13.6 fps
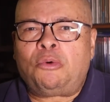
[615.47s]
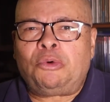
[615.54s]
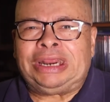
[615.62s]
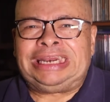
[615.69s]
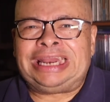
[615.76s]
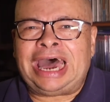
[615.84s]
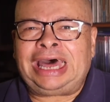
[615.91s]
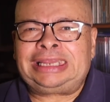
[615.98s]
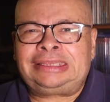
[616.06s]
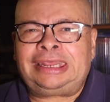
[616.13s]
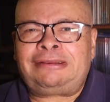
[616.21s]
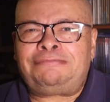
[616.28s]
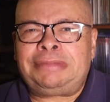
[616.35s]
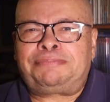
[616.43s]
would not
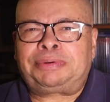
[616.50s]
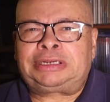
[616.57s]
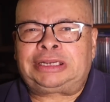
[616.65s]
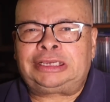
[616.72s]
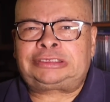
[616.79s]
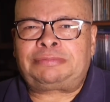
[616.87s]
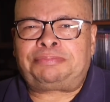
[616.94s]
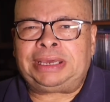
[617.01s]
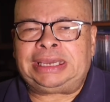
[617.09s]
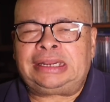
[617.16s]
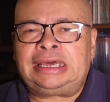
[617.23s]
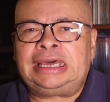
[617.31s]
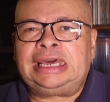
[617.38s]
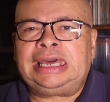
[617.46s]
let me
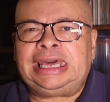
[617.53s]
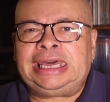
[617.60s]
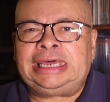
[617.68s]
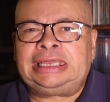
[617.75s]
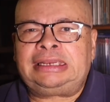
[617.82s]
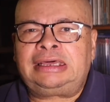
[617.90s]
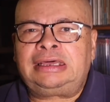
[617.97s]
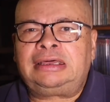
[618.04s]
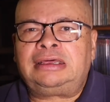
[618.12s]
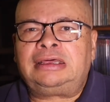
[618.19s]
participate in